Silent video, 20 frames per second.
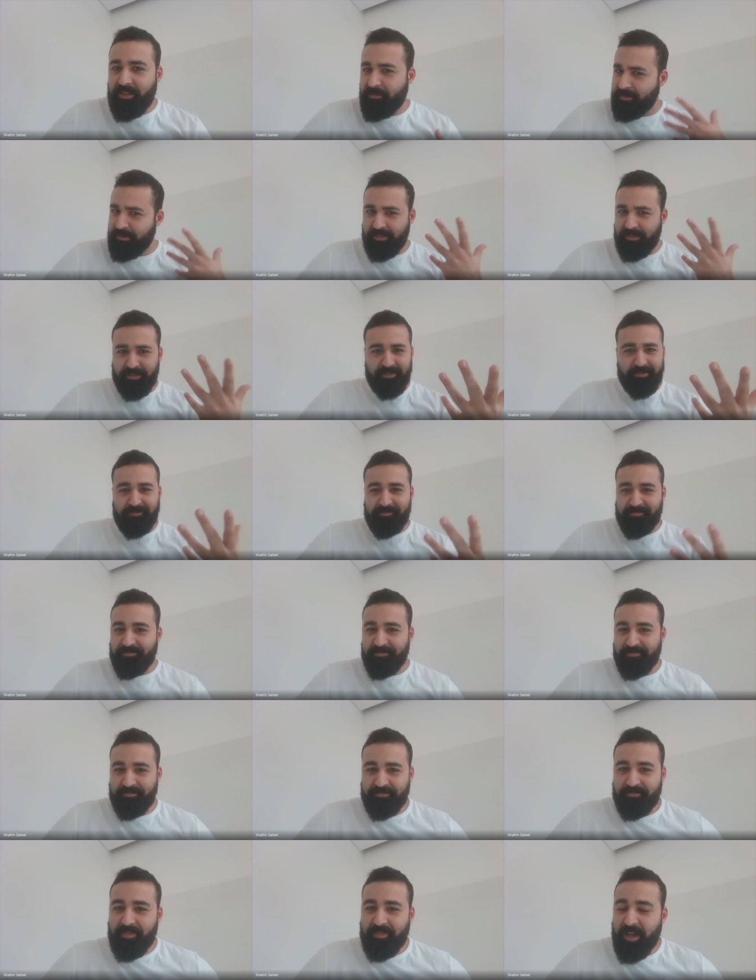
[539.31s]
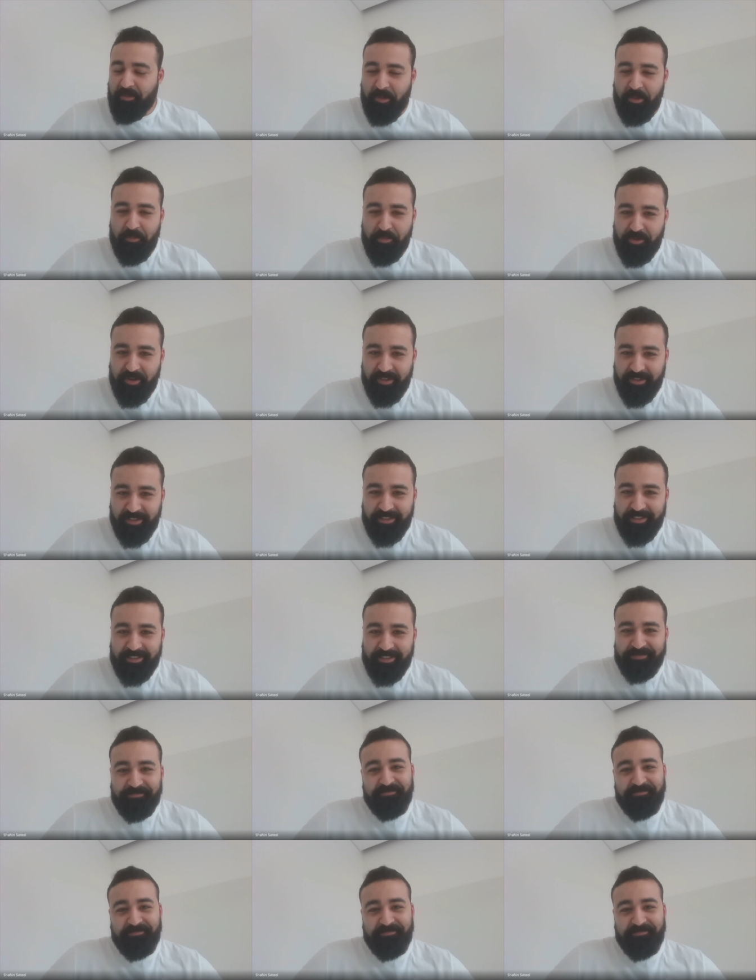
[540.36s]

I was, I'm impressed.